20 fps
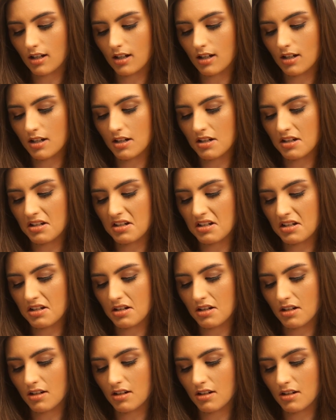
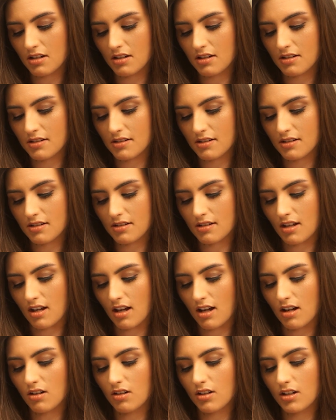
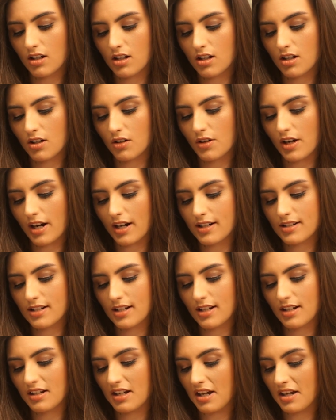alga
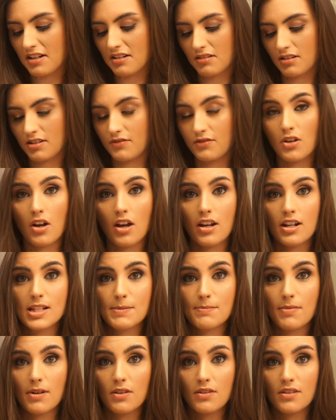correcting, I don't even know how to
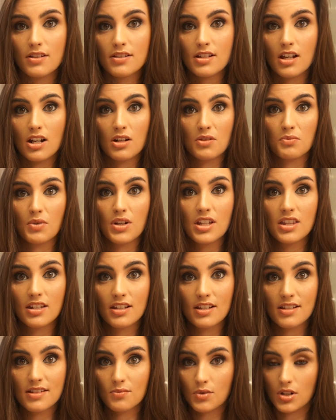spell this, how to read
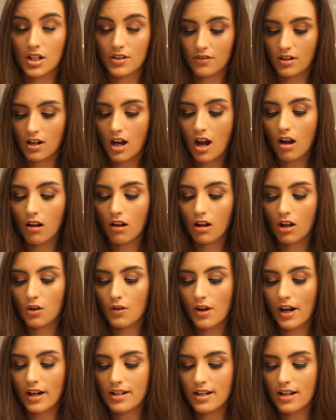this, whatever, alga
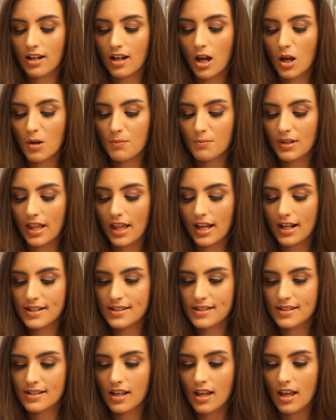correcting
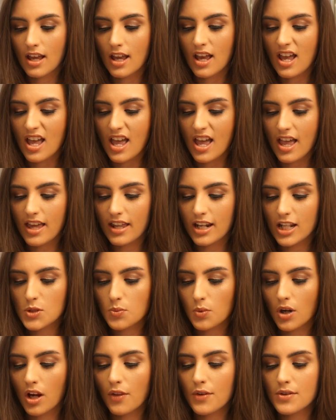complex. And
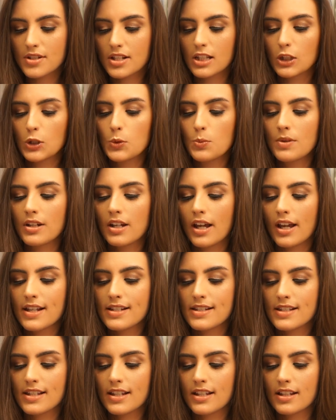it's one of those
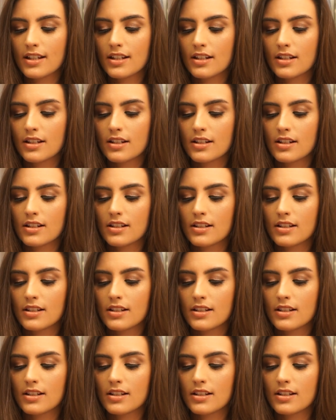Luminizing